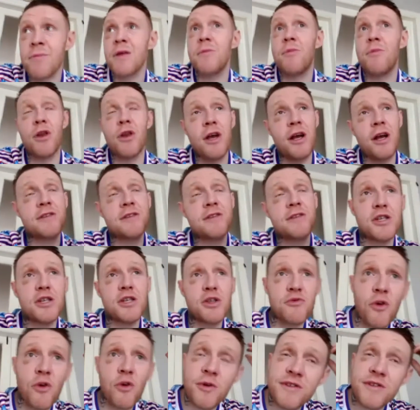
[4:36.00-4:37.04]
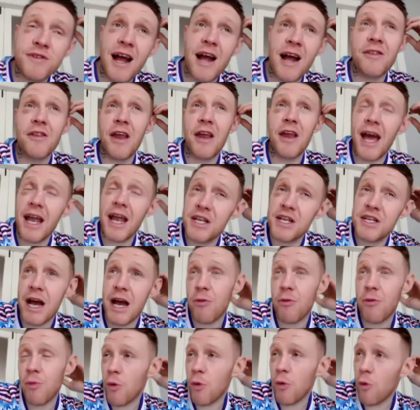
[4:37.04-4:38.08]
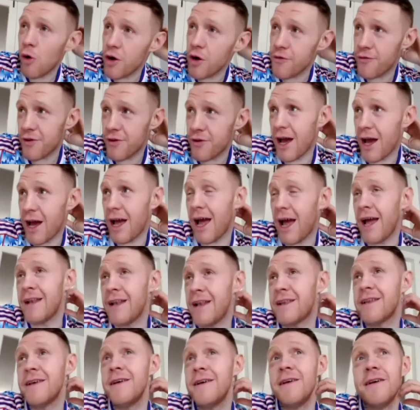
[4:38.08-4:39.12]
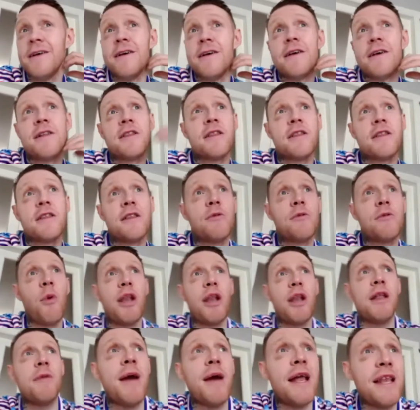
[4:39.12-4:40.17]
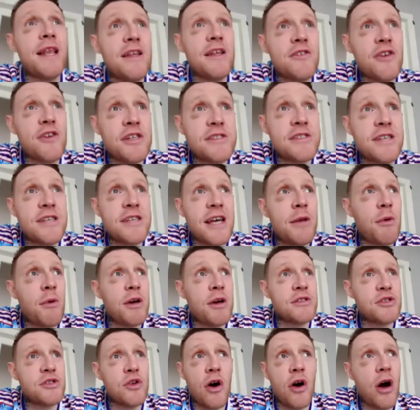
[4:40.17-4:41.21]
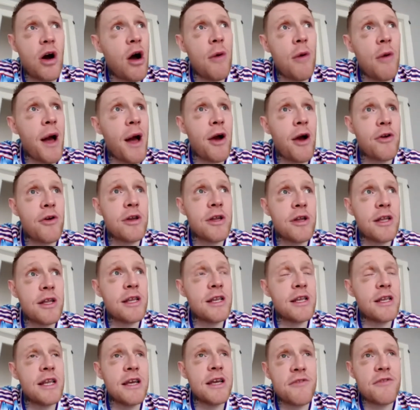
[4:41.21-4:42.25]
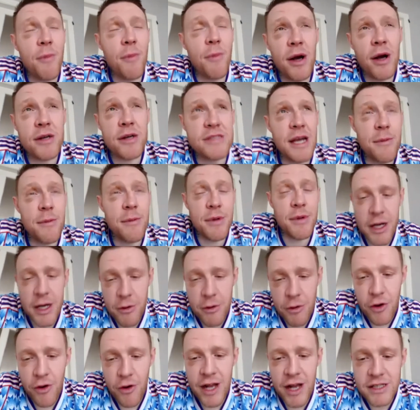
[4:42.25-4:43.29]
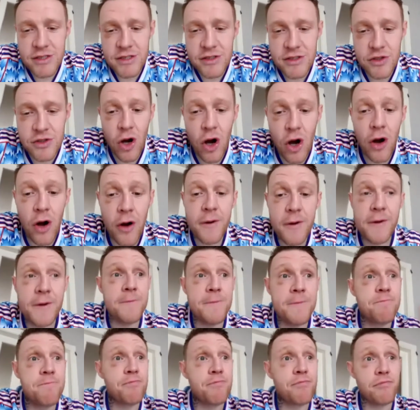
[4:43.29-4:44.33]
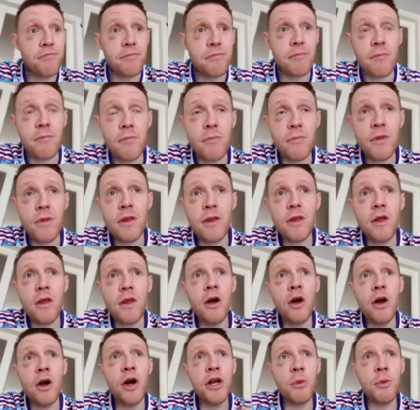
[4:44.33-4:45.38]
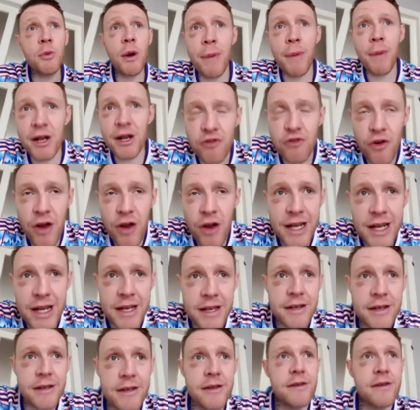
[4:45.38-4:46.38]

Well, like I said before we started, I had a chat with my wife, and one of the main things I'd said was, you know, I'm not going to leave the boxing game with any regrets. So I kind of went back training.